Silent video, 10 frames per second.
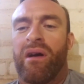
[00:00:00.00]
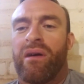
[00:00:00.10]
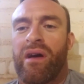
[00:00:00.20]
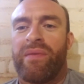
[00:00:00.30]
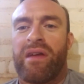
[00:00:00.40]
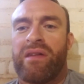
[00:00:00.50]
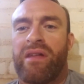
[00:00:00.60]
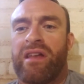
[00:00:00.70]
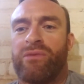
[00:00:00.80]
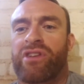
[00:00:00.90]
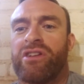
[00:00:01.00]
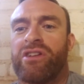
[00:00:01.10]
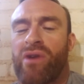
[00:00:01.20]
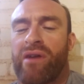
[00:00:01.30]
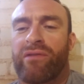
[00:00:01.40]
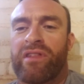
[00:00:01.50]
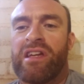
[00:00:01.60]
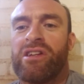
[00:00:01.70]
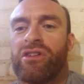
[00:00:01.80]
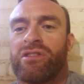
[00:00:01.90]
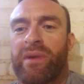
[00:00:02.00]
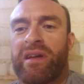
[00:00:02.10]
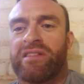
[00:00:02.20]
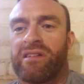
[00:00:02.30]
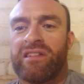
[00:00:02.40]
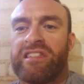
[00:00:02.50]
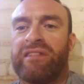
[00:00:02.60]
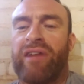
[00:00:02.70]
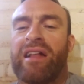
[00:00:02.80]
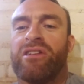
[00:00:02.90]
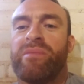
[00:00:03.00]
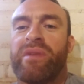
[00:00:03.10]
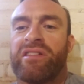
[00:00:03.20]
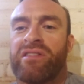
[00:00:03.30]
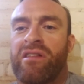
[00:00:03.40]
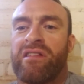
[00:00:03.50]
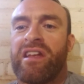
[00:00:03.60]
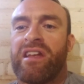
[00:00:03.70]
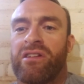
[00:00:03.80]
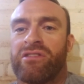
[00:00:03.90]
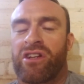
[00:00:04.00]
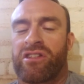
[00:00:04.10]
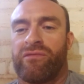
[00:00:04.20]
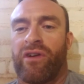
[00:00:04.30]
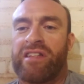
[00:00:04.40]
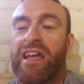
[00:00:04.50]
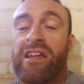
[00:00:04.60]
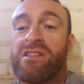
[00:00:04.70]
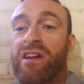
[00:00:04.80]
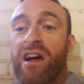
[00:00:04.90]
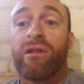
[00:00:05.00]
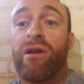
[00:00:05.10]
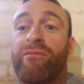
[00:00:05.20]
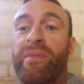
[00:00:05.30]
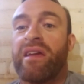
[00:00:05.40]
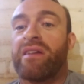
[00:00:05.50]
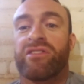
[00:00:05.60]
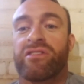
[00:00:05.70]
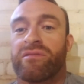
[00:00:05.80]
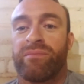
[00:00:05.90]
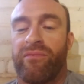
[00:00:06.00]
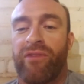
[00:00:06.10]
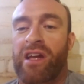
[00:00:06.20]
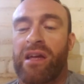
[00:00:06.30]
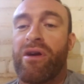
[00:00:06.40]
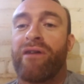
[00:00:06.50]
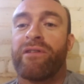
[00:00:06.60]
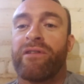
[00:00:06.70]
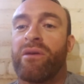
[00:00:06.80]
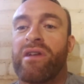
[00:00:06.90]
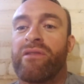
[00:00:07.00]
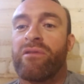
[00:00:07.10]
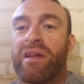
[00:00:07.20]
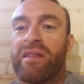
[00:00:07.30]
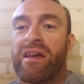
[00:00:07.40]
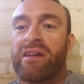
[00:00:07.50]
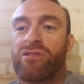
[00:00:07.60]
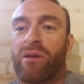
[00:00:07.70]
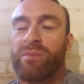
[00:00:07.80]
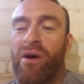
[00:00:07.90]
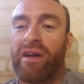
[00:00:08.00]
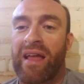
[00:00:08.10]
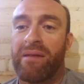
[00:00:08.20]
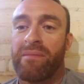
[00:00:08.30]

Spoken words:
and he was going to do everything he could to basically devalue me, so that then he could justify taking the title off me and just fucking me off, and I would never be in that top spot again.